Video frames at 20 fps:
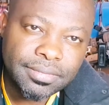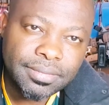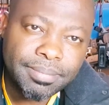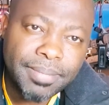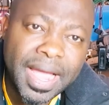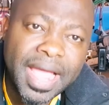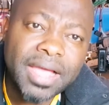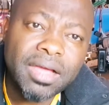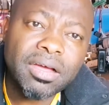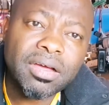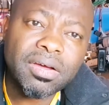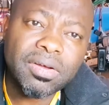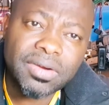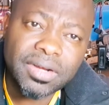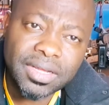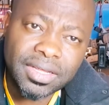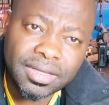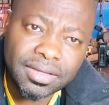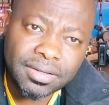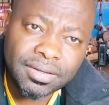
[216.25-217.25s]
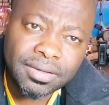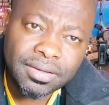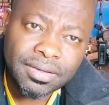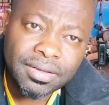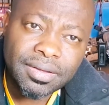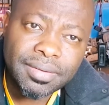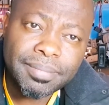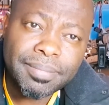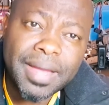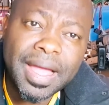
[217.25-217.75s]
my colleague,
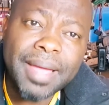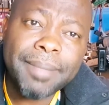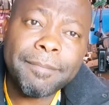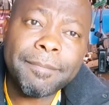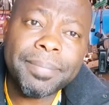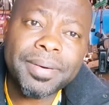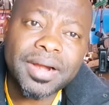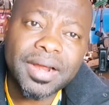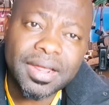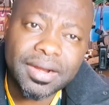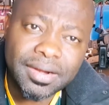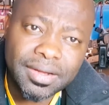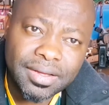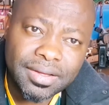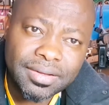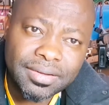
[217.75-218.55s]
my brother.